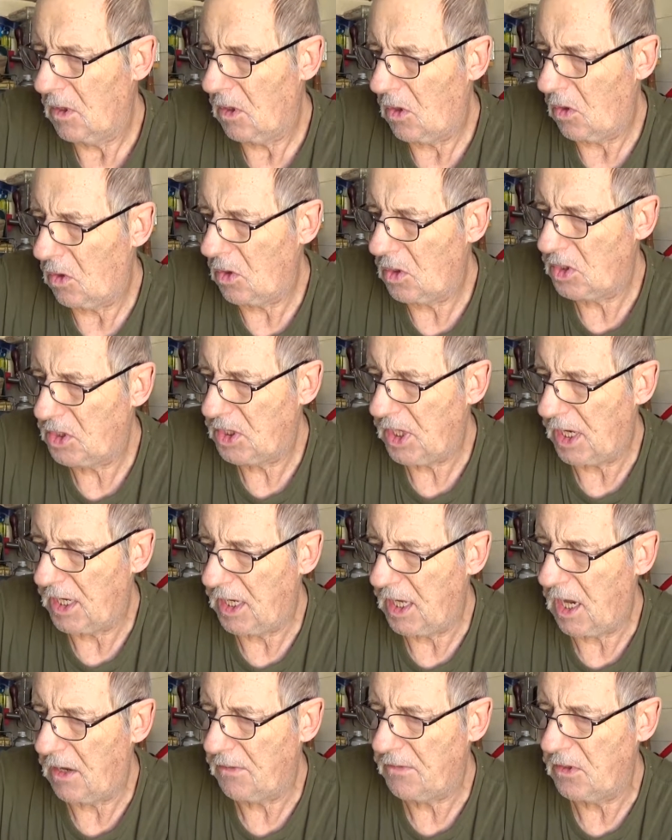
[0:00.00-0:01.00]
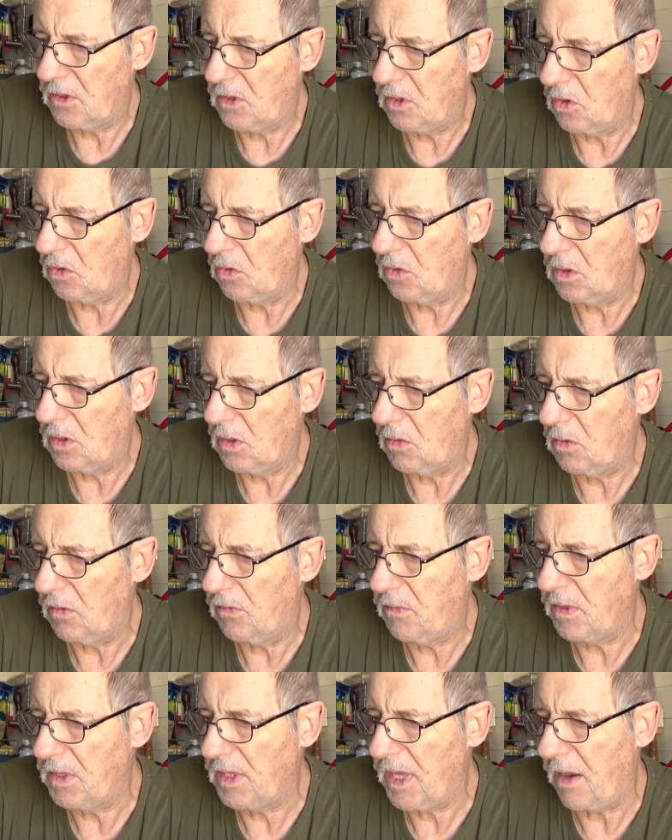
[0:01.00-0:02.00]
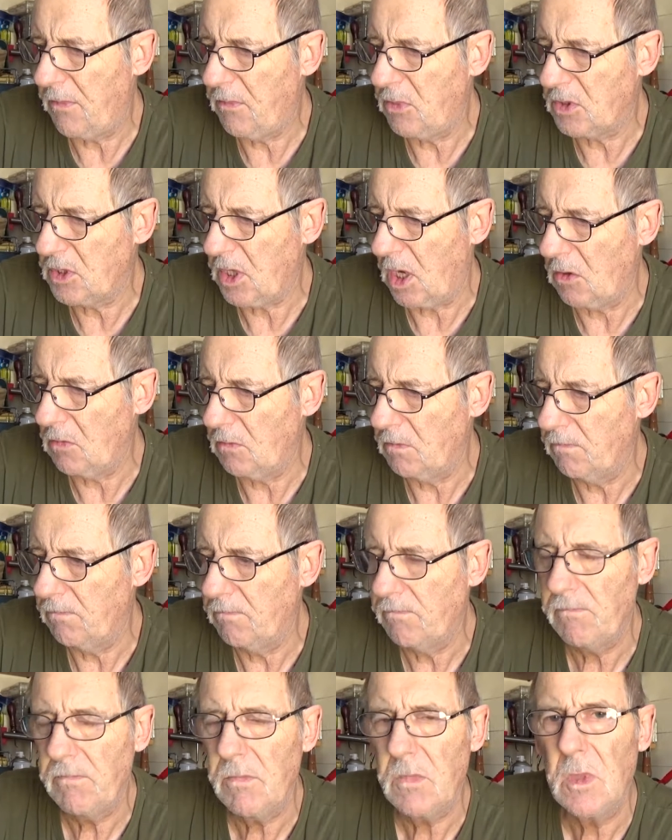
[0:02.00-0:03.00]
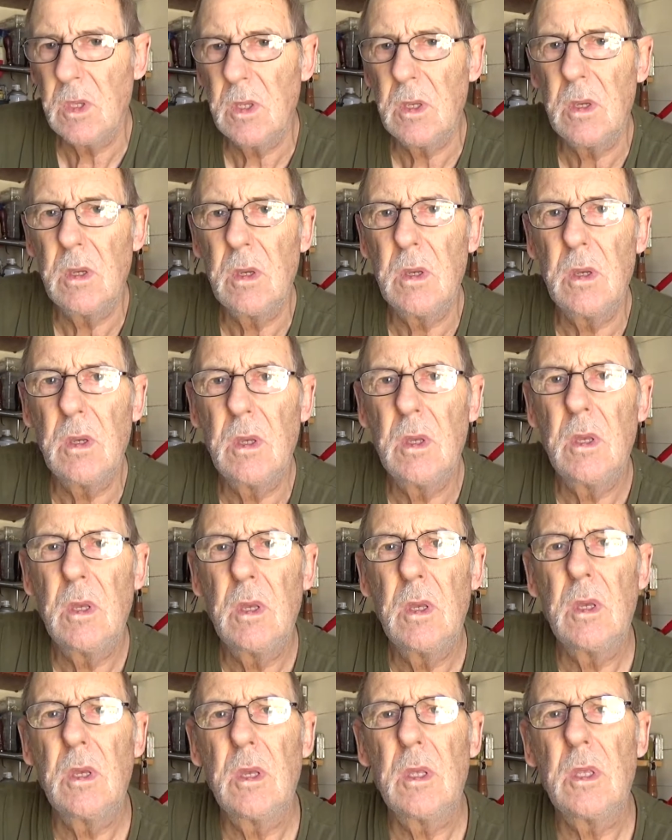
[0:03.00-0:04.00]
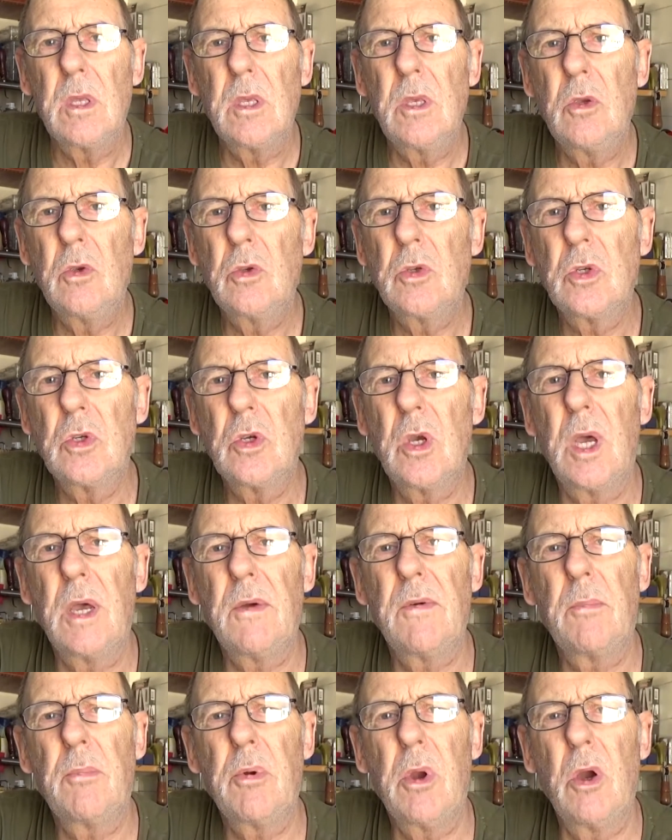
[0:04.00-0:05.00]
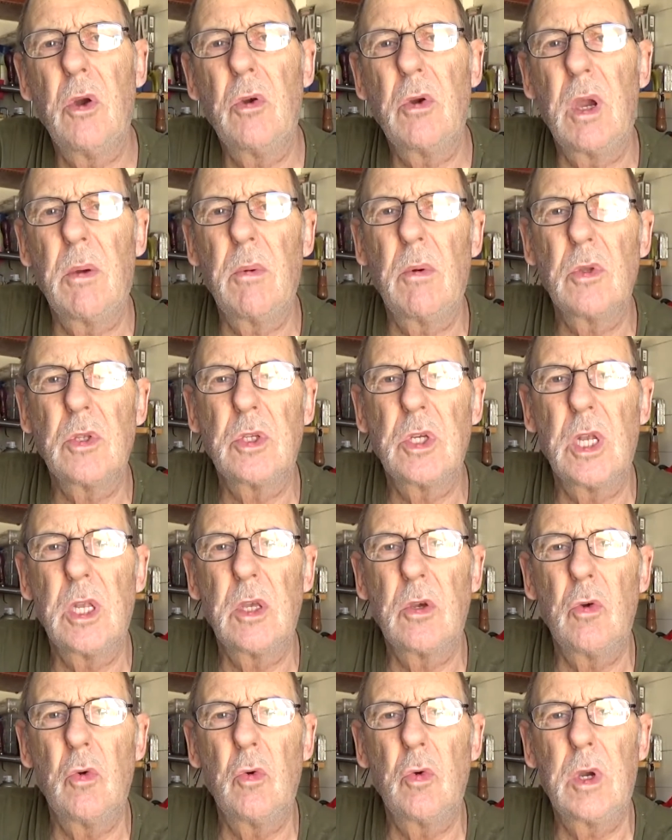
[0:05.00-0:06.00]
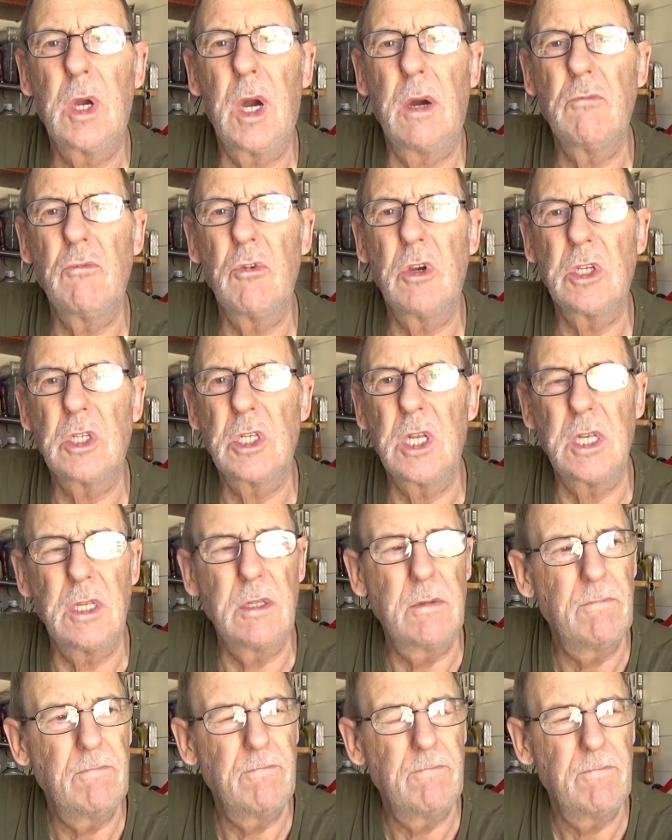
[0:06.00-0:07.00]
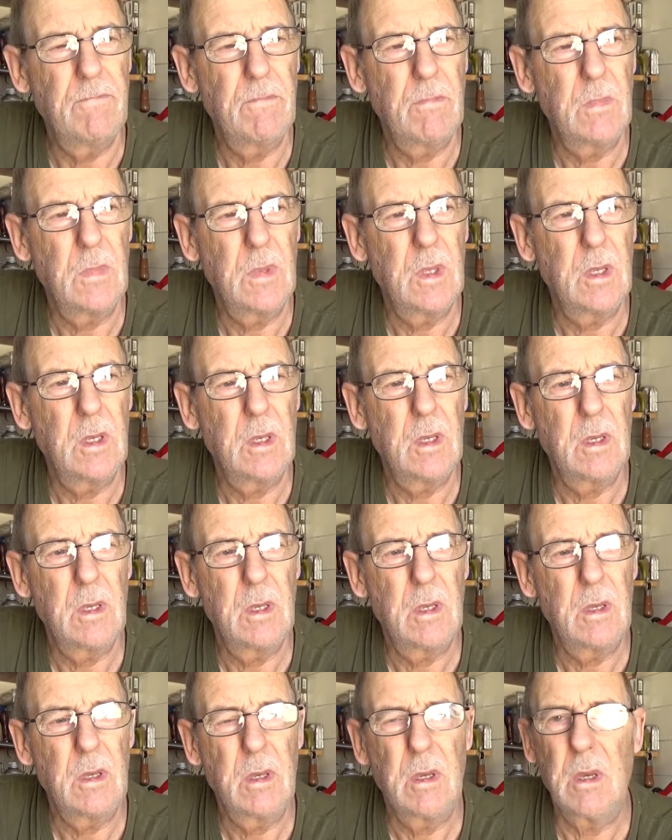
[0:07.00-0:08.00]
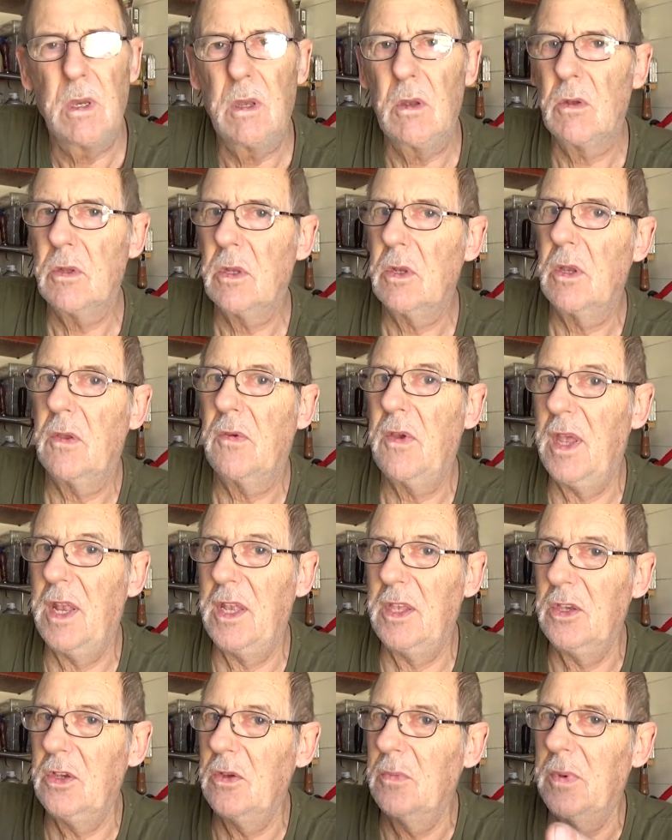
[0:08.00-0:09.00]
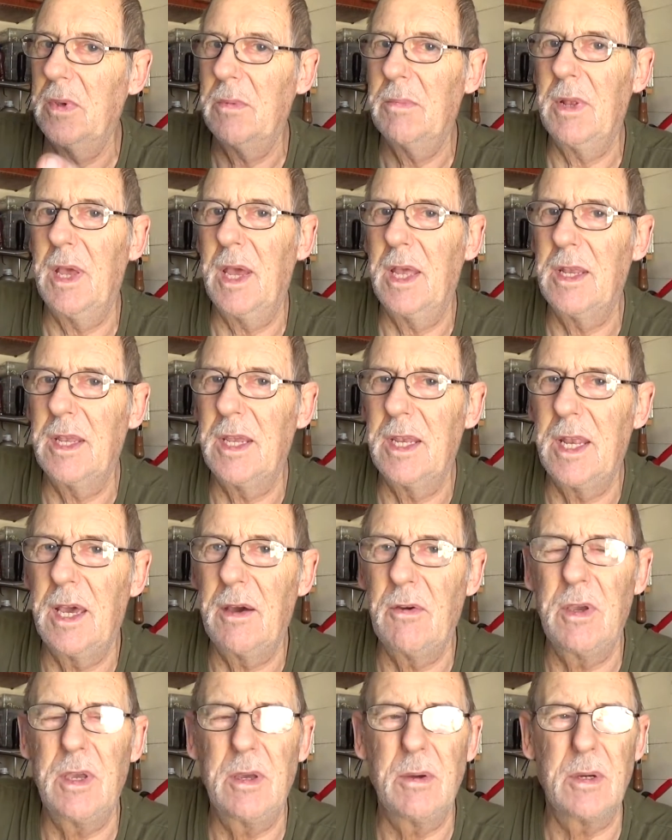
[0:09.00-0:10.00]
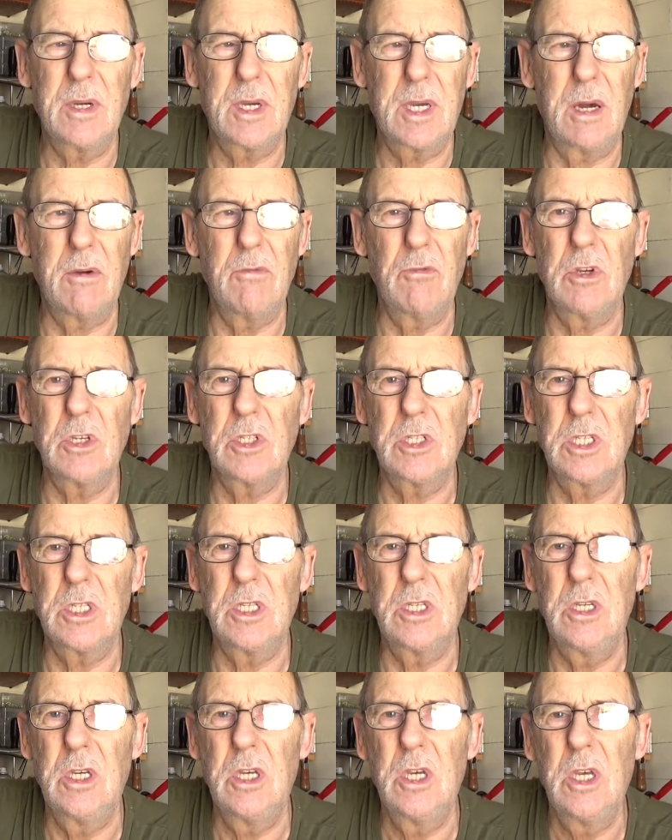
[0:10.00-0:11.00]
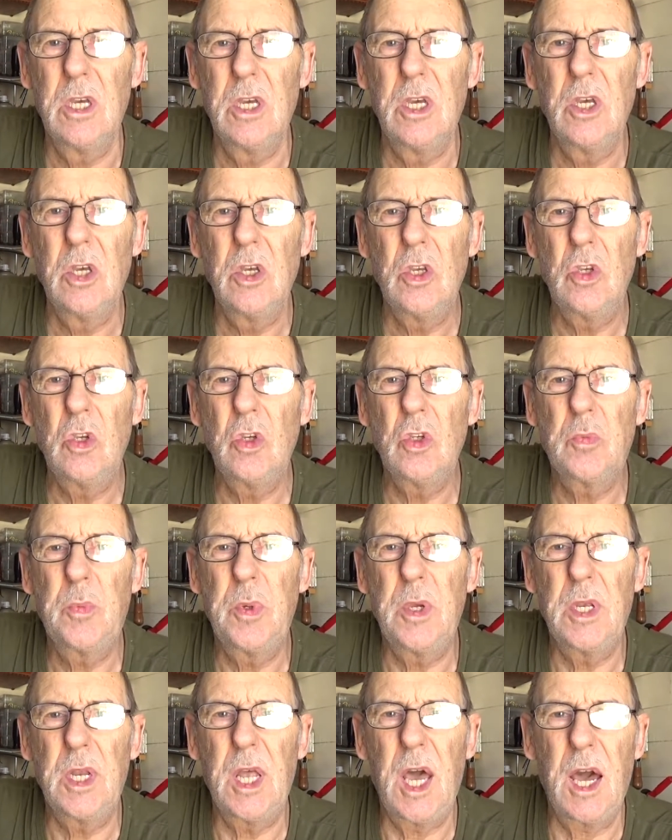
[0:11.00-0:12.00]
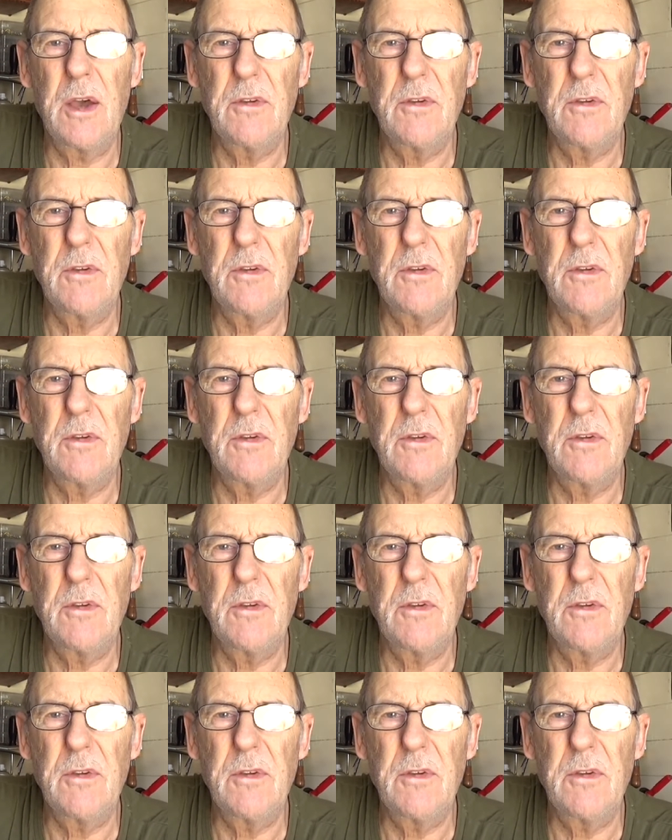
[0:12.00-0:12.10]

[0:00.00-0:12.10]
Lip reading: on a Saturday afternoon if my dad was home. They used to have a programme on telly called Come Wrestling. I don't know if any of you people out there know it, but Come Wrestling used to be an